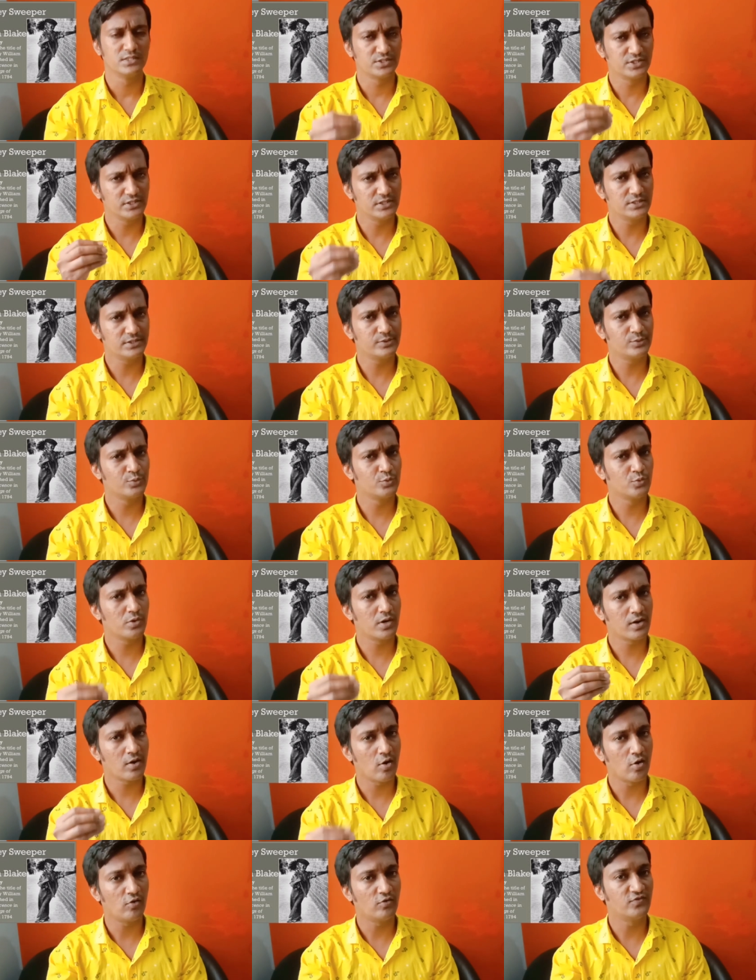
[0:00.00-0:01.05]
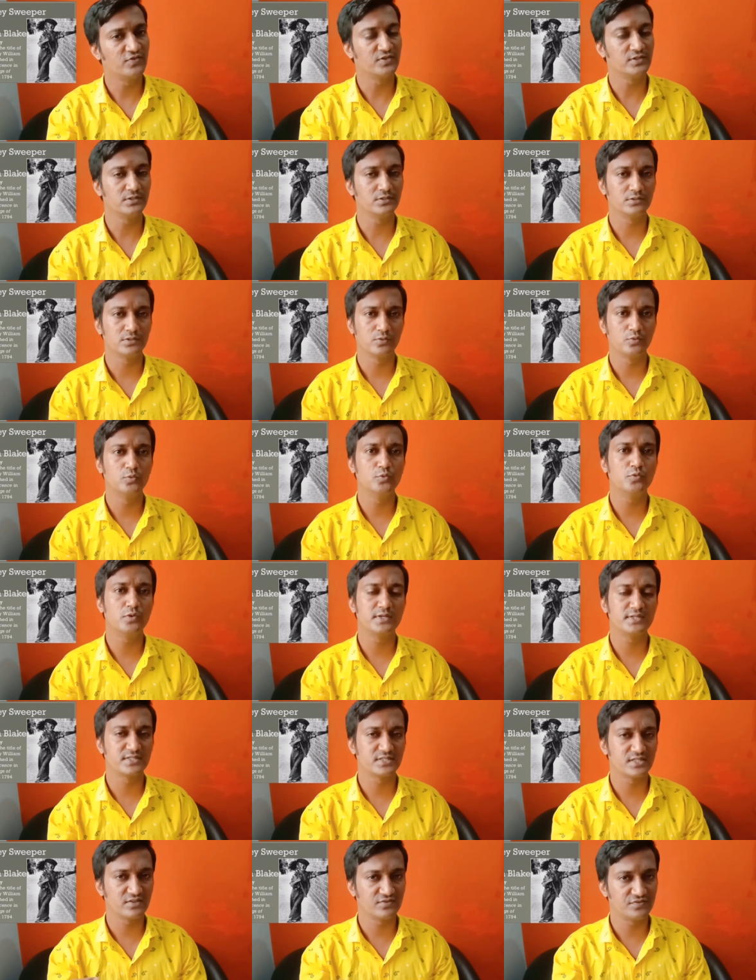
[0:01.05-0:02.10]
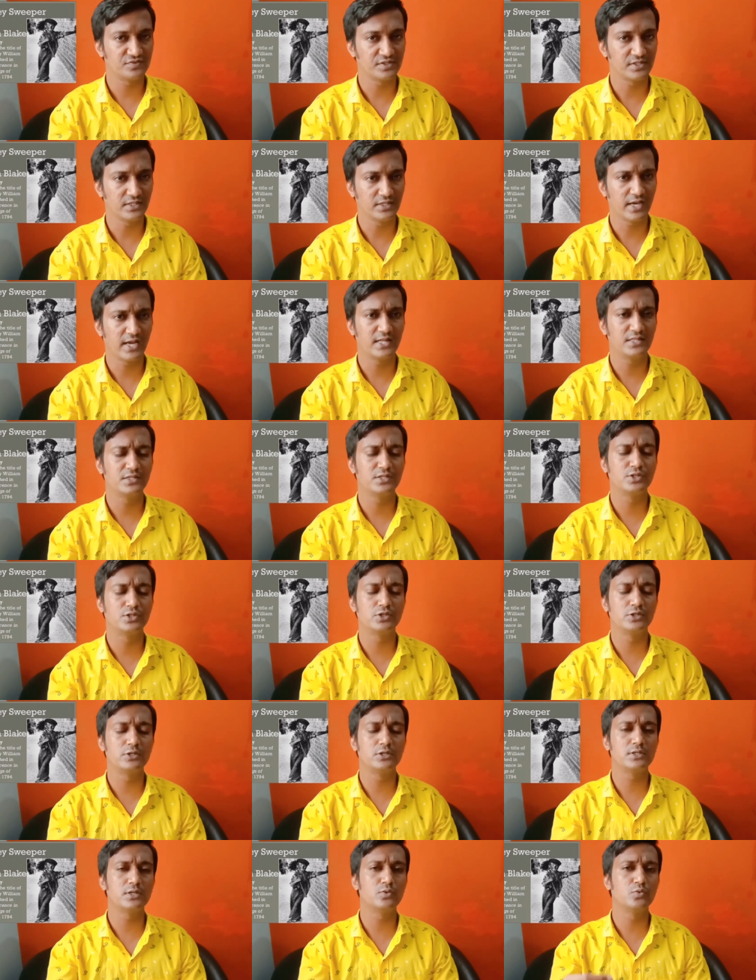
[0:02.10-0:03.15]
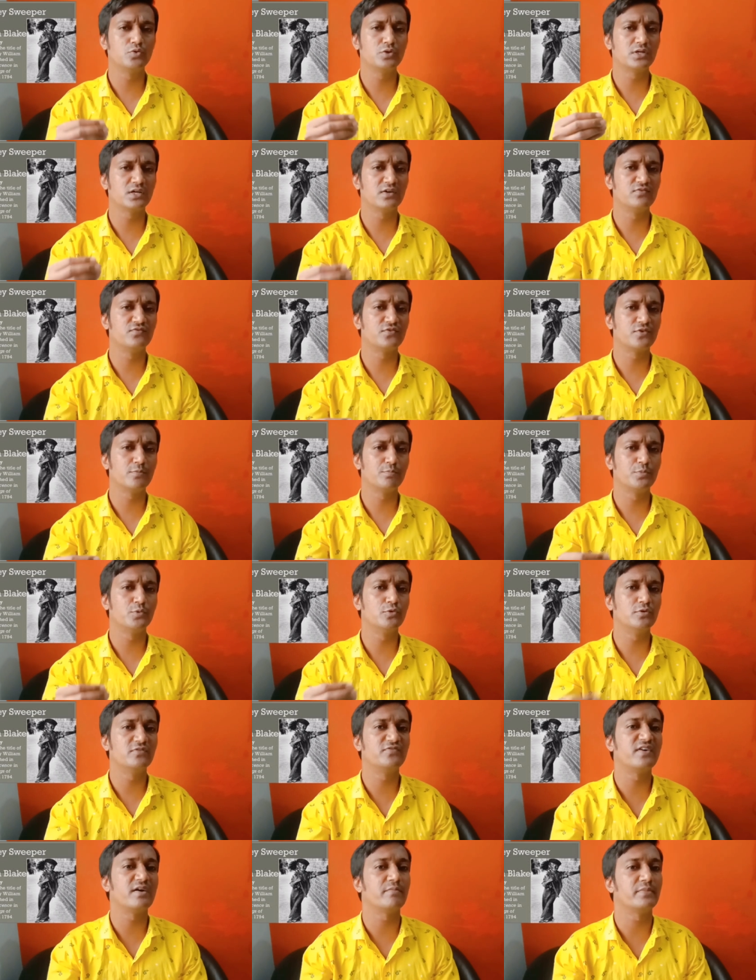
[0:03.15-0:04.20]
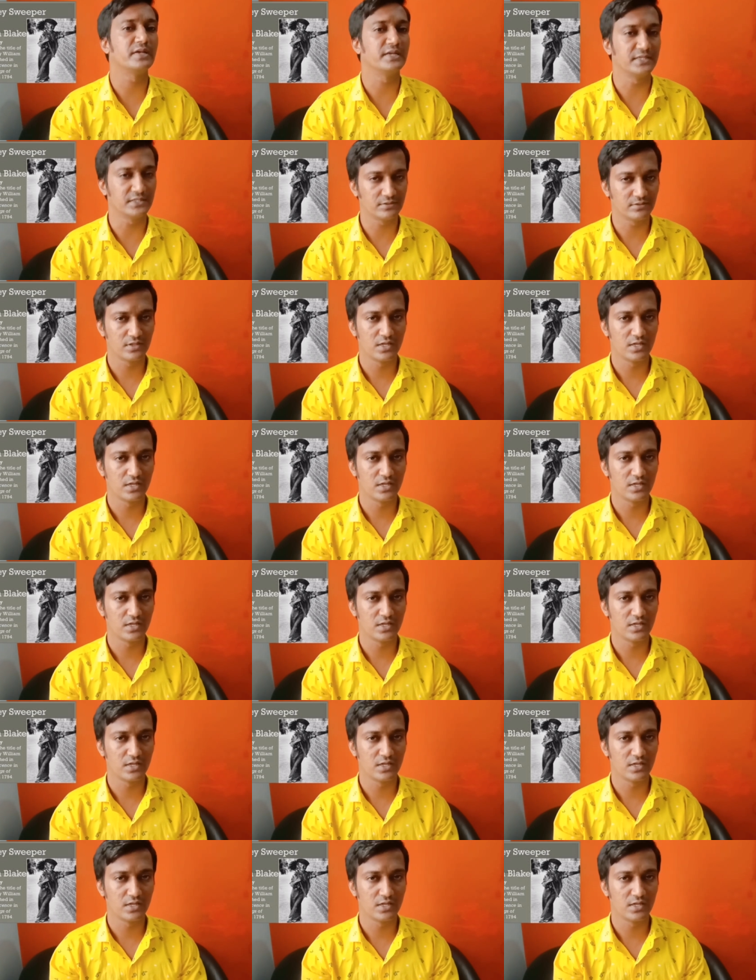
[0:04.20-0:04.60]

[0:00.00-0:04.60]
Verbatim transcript: children who are orphan who are suffering and the children who come from poor family